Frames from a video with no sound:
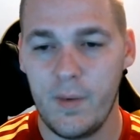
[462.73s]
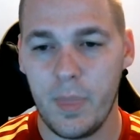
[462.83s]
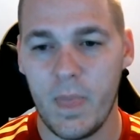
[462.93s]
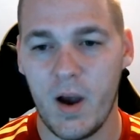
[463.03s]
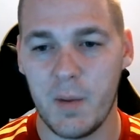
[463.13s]

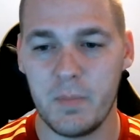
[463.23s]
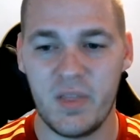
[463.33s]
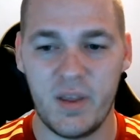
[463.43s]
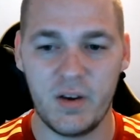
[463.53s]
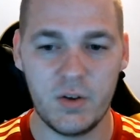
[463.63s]

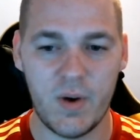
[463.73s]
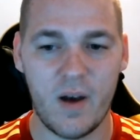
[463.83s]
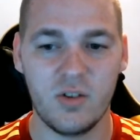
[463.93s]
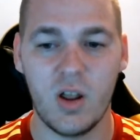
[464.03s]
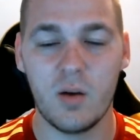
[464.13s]
but they do
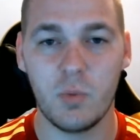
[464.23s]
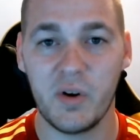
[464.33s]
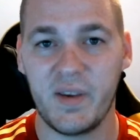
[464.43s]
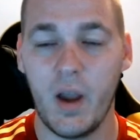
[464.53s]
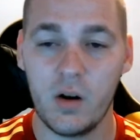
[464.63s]
have a lot more
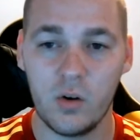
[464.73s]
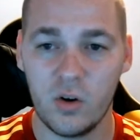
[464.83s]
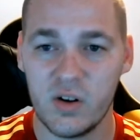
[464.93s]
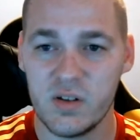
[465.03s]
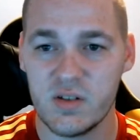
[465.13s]

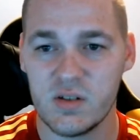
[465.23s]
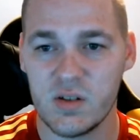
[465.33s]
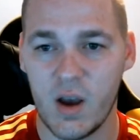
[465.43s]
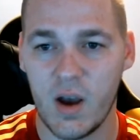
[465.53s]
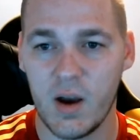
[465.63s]
categories,
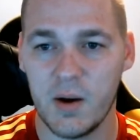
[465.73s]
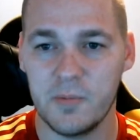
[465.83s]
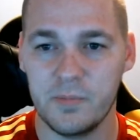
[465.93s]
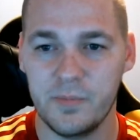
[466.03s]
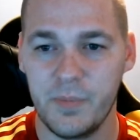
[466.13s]

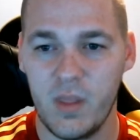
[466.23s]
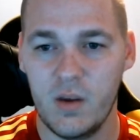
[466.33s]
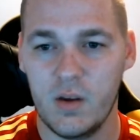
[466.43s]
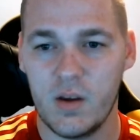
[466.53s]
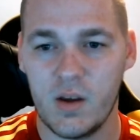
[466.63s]
and
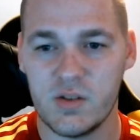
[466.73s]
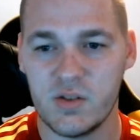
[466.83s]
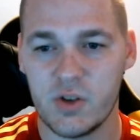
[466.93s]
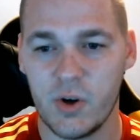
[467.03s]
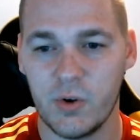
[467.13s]

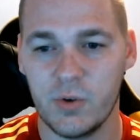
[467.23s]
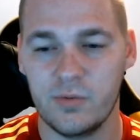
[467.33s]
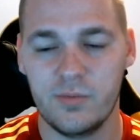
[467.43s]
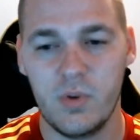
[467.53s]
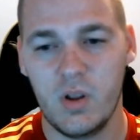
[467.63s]
so
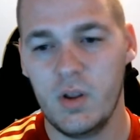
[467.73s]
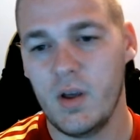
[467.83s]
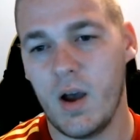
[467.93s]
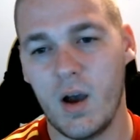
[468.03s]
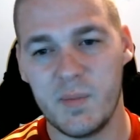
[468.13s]

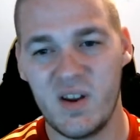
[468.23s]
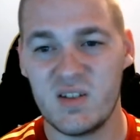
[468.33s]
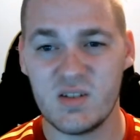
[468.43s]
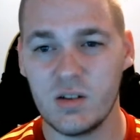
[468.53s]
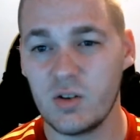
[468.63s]
it
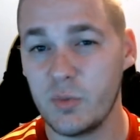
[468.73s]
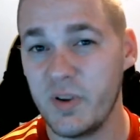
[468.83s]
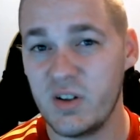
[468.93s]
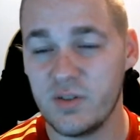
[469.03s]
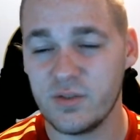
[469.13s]
is a little
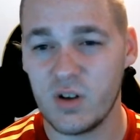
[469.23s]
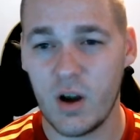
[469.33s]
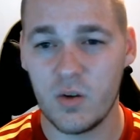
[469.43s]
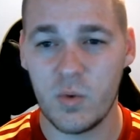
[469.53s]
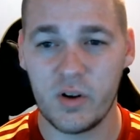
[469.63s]
bit different.
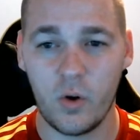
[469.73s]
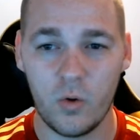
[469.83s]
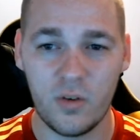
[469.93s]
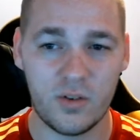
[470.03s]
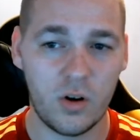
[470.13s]
I don't want to go
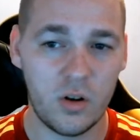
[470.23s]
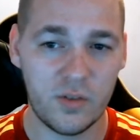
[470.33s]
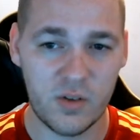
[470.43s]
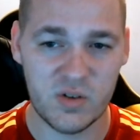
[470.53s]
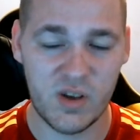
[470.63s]
over all
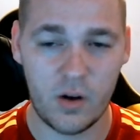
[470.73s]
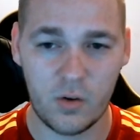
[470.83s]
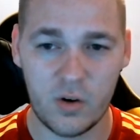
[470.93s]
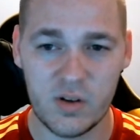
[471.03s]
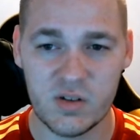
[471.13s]
of those
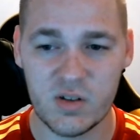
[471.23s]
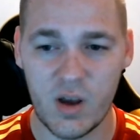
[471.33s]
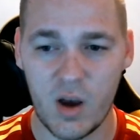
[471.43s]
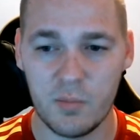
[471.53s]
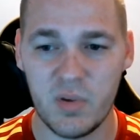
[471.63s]
categories,
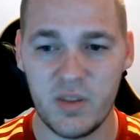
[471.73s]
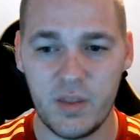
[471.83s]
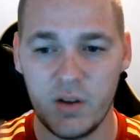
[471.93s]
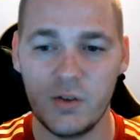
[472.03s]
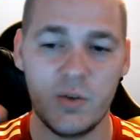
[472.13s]
but
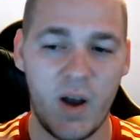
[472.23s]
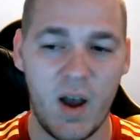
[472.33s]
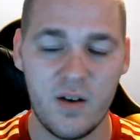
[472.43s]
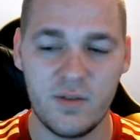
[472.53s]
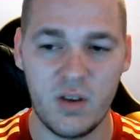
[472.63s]
they do
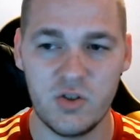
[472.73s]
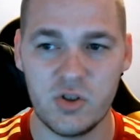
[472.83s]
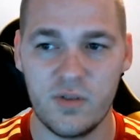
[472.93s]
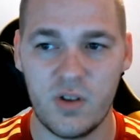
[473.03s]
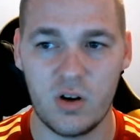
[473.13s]
have
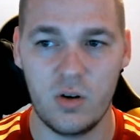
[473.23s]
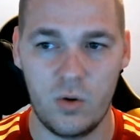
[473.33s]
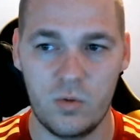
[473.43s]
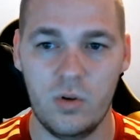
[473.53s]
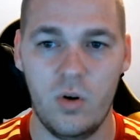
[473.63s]
each of their
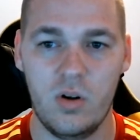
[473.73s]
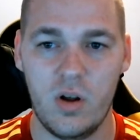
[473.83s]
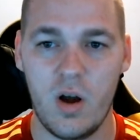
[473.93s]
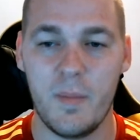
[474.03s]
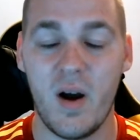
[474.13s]
own
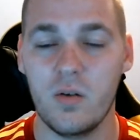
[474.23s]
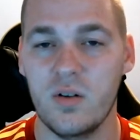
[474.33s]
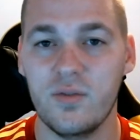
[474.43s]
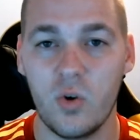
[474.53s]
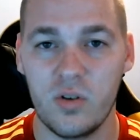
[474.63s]
amount
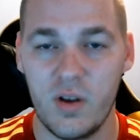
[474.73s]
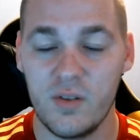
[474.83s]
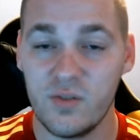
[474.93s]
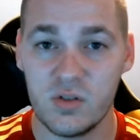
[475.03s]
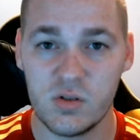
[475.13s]
of
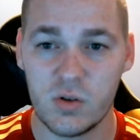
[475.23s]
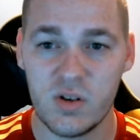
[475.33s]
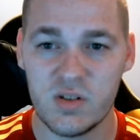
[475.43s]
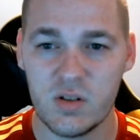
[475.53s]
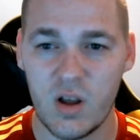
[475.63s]

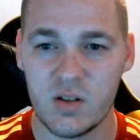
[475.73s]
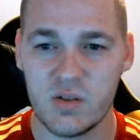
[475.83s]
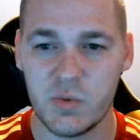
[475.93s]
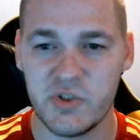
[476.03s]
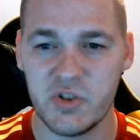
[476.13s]
inventory
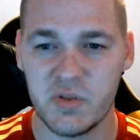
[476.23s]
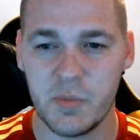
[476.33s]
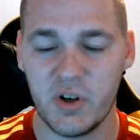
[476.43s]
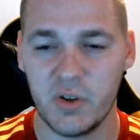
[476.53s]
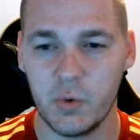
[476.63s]
slots, which is
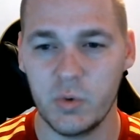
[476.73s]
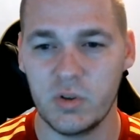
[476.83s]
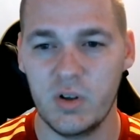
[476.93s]
pretty cool.